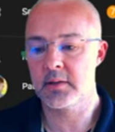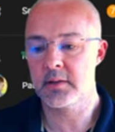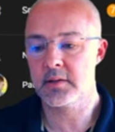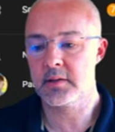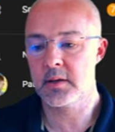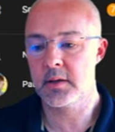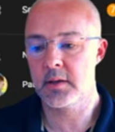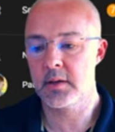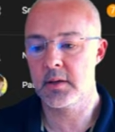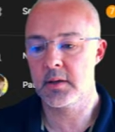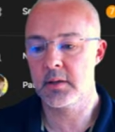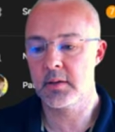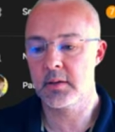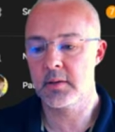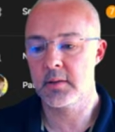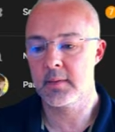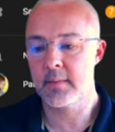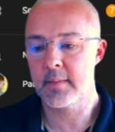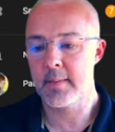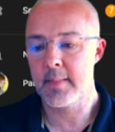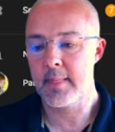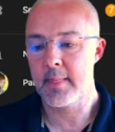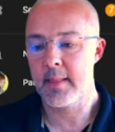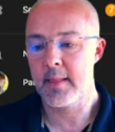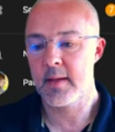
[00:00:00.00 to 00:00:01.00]
So
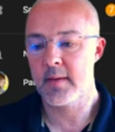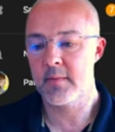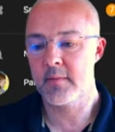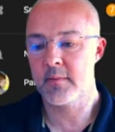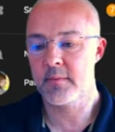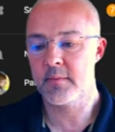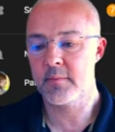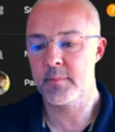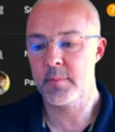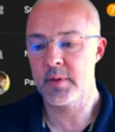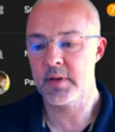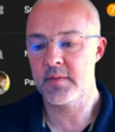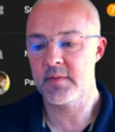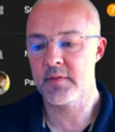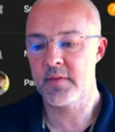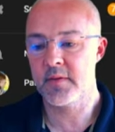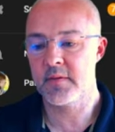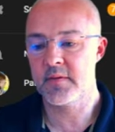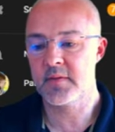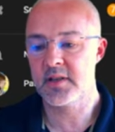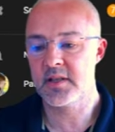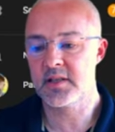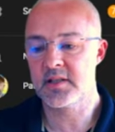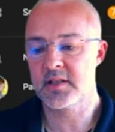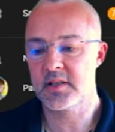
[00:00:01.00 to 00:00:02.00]
I've been
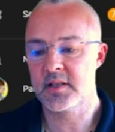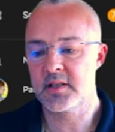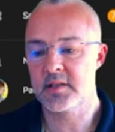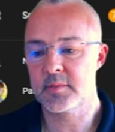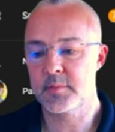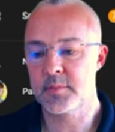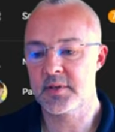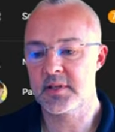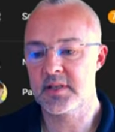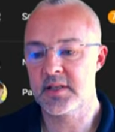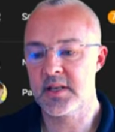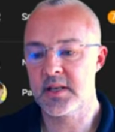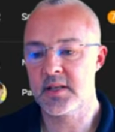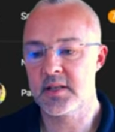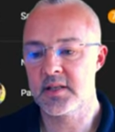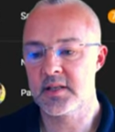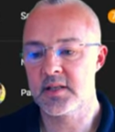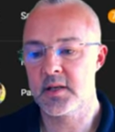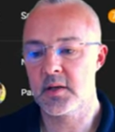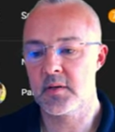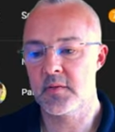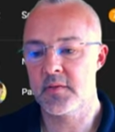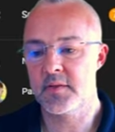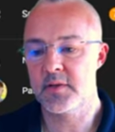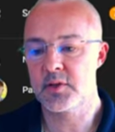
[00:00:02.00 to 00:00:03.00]
56%
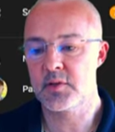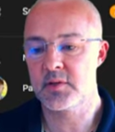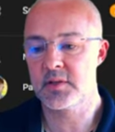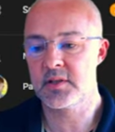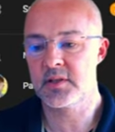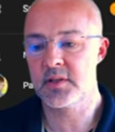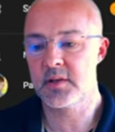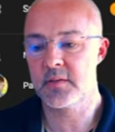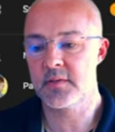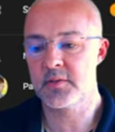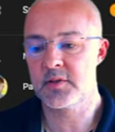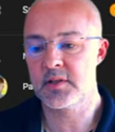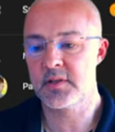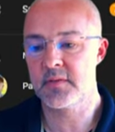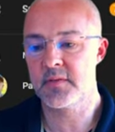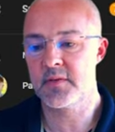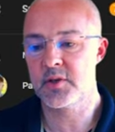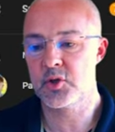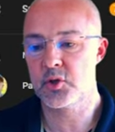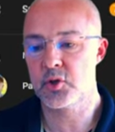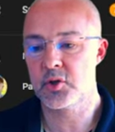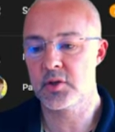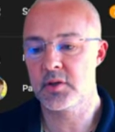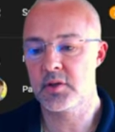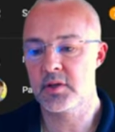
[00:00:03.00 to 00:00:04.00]

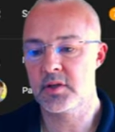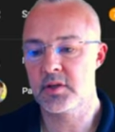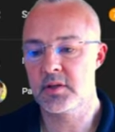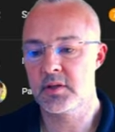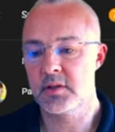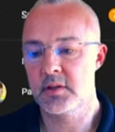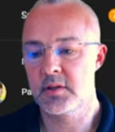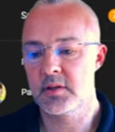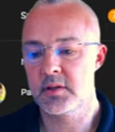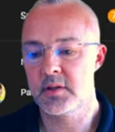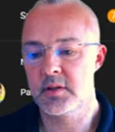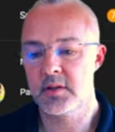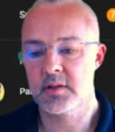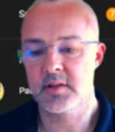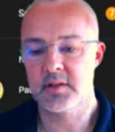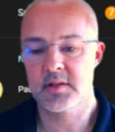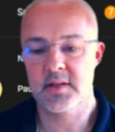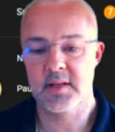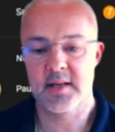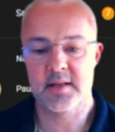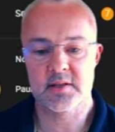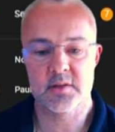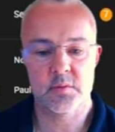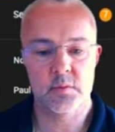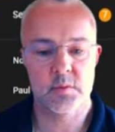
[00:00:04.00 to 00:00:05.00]
self-sufficient this
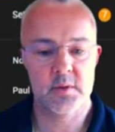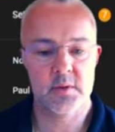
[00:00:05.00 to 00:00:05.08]
last